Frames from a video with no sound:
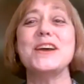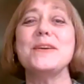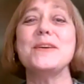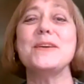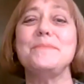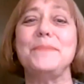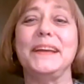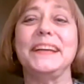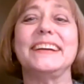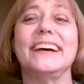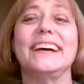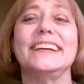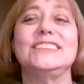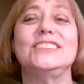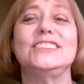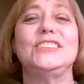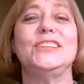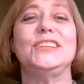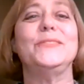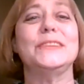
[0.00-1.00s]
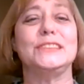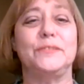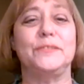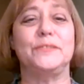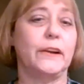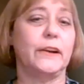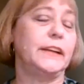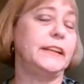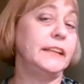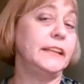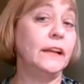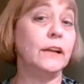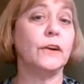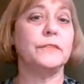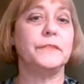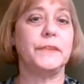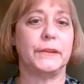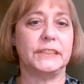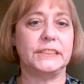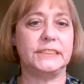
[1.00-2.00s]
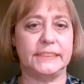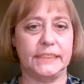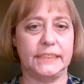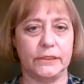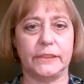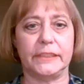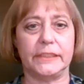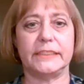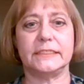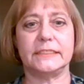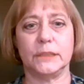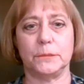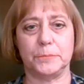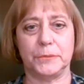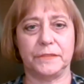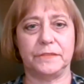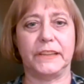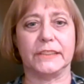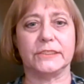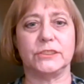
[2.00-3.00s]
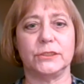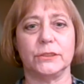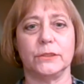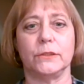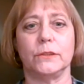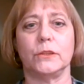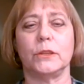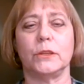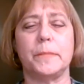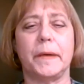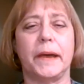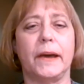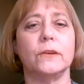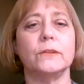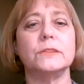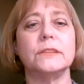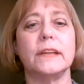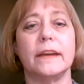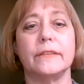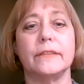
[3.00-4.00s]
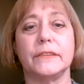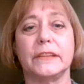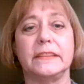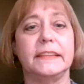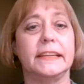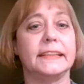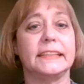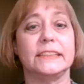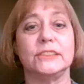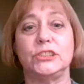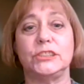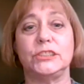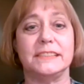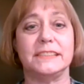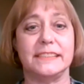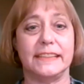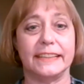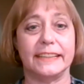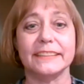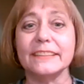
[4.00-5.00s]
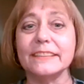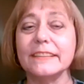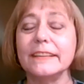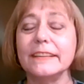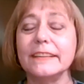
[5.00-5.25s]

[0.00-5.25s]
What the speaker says: Because she was very, very serious and professional about everything that she did.